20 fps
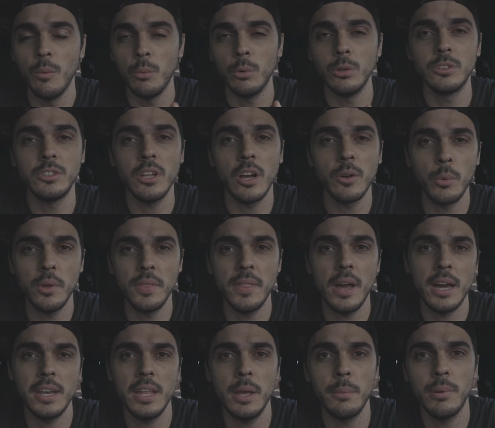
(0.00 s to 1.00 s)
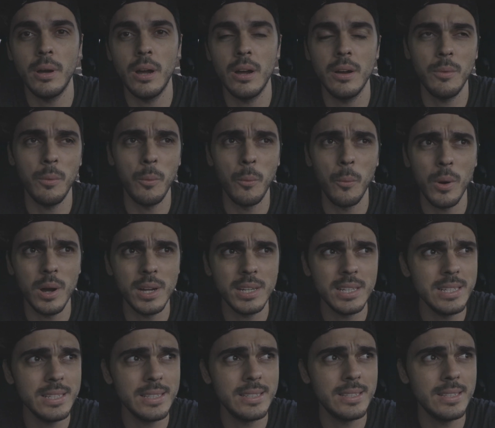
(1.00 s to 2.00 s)
we'll talk with Danny about what
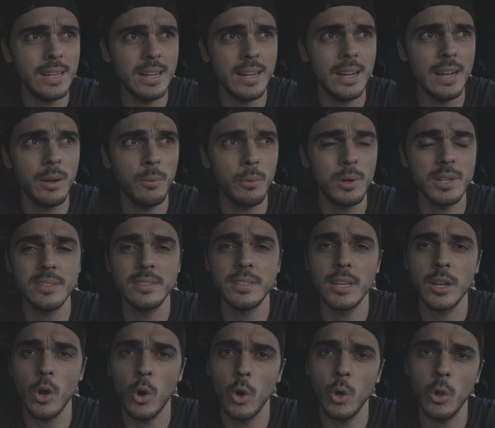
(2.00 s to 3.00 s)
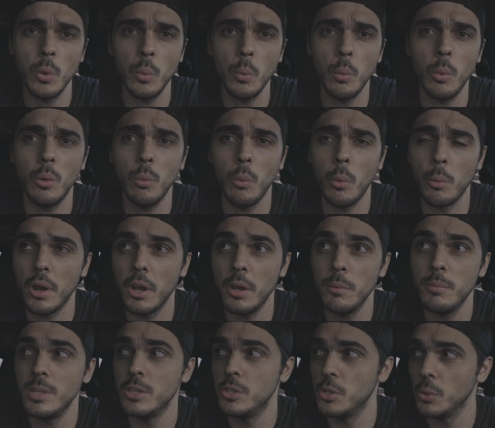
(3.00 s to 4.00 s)
is the goal, what we're going
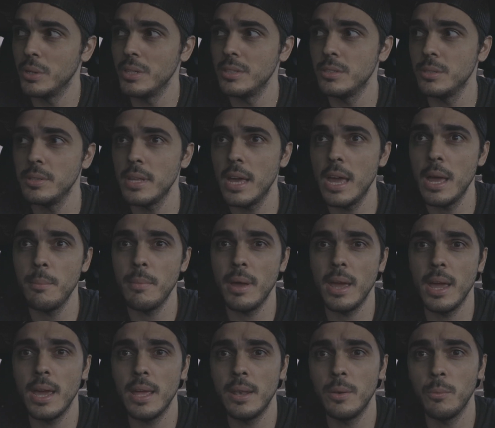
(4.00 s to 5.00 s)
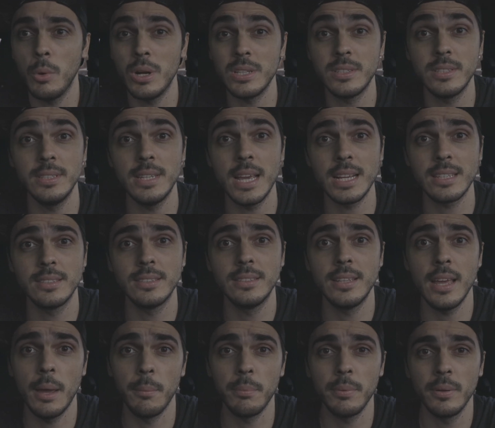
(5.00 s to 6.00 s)
to be doing to them, and what's the next
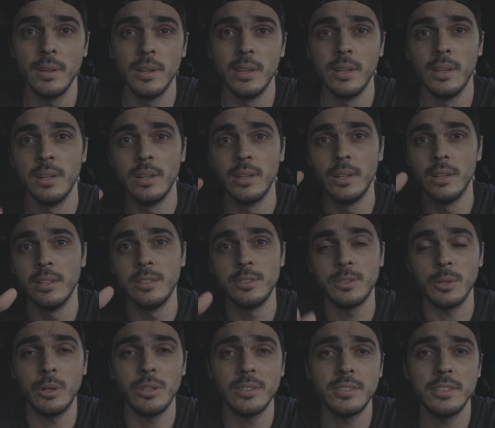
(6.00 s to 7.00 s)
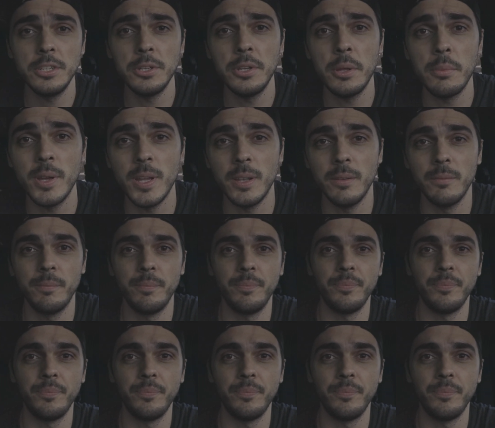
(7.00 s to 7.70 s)
step. So I'll see you in a bit.